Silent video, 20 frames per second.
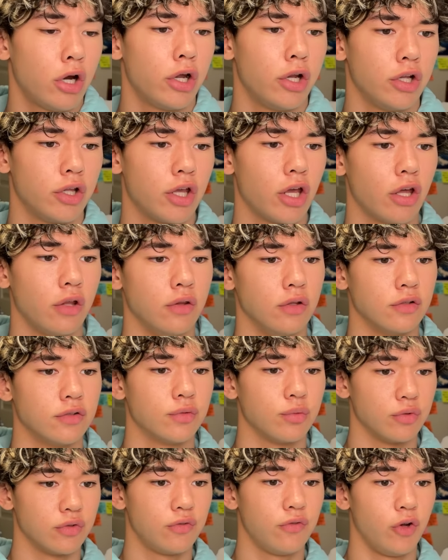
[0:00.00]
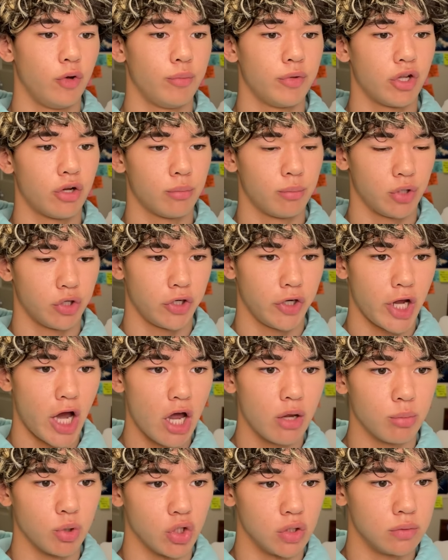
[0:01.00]
right, again, this was filmed on a blurry
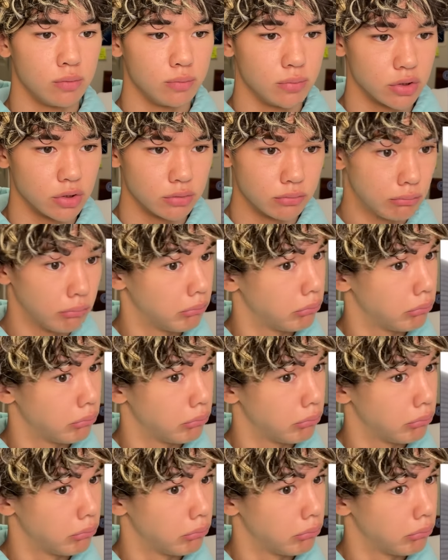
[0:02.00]
eyeball, but